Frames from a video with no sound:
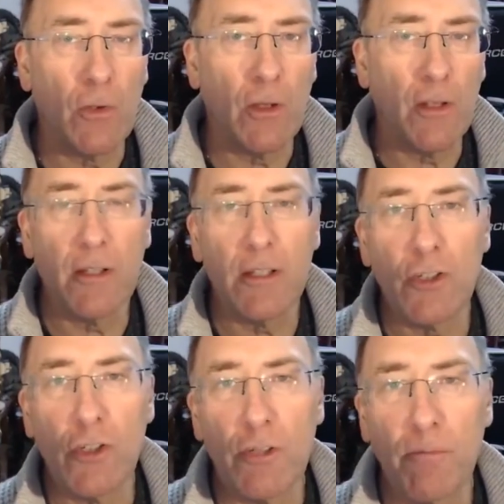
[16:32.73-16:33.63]
it's
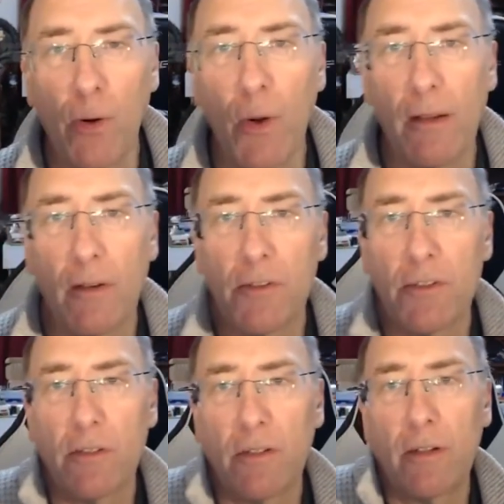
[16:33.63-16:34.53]
just
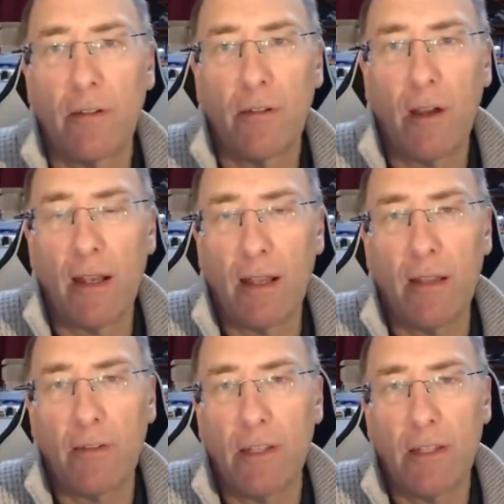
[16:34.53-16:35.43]
pointless. And I
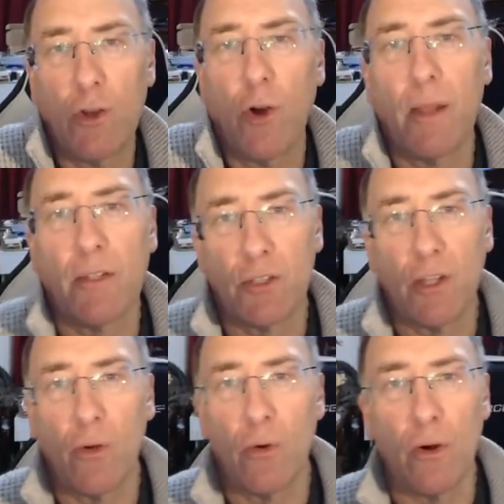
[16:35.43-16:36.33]
let the comments
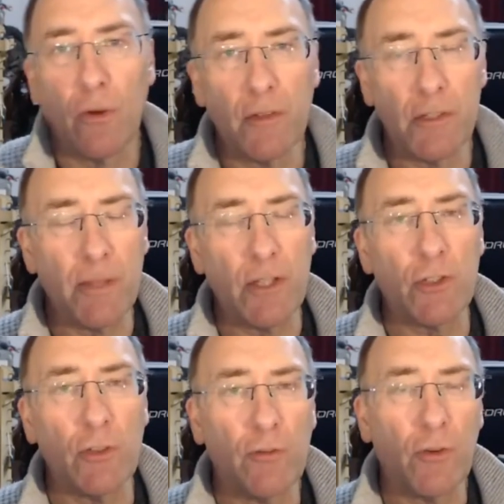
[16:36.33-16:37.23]
go on this
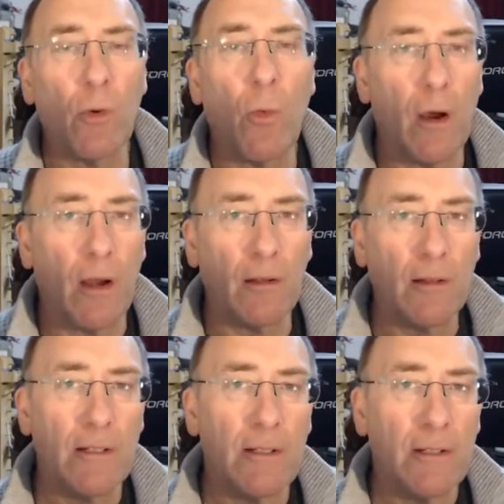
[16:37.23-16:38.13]
BitChute for a while,
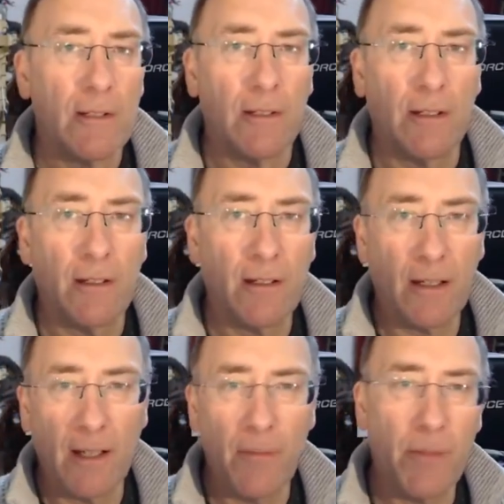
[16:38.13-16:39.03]
and I
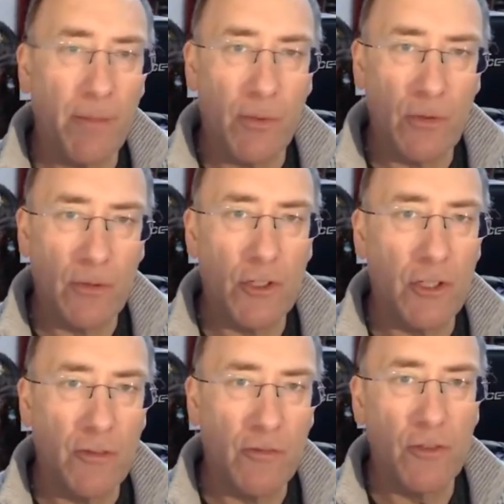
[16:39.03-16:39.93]
let people
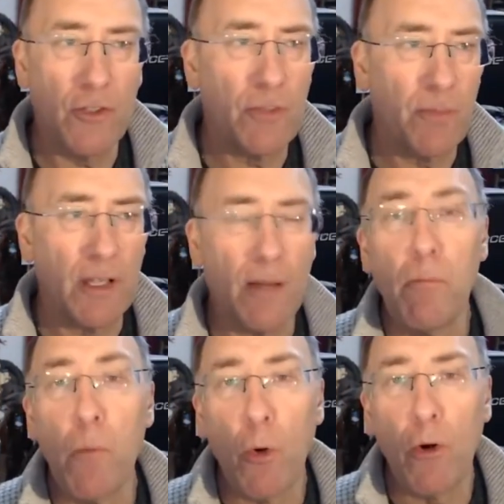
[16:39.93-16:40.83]
sort of just become
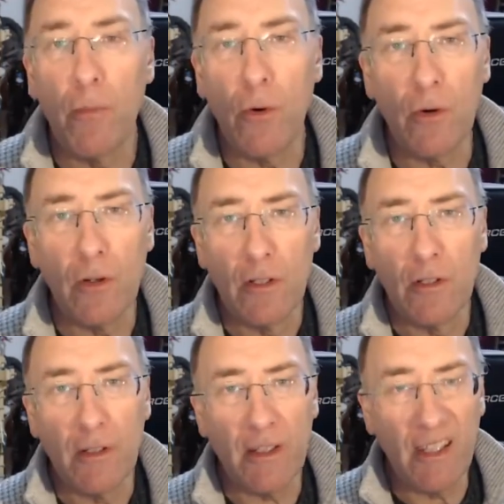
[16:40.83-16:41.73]
more and more
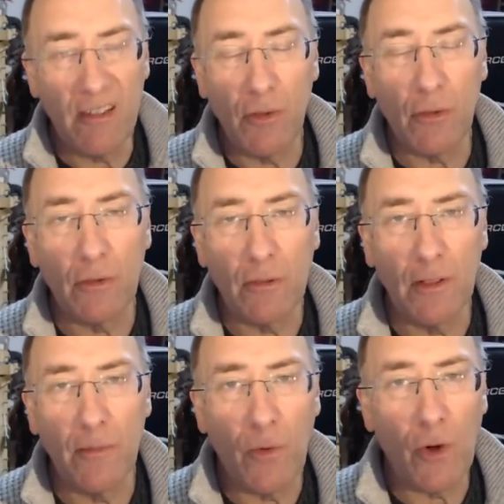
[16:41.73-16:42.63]
evil
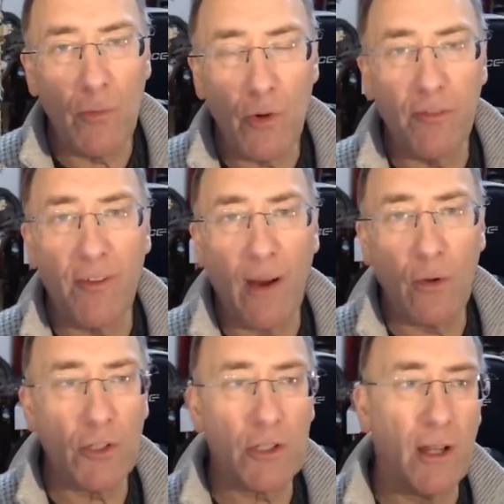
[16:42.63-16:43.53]
and more foul,
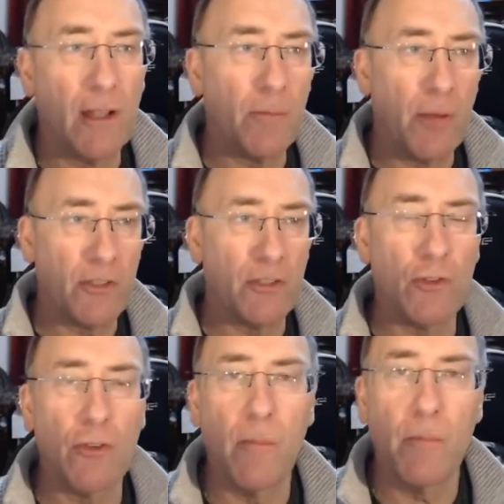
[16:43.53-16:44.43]
just like President
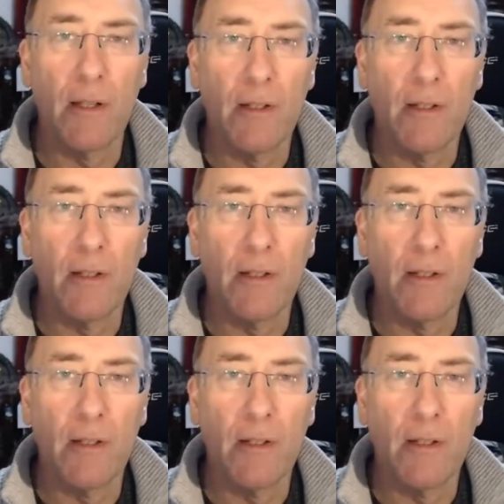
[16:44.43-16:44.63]
Trump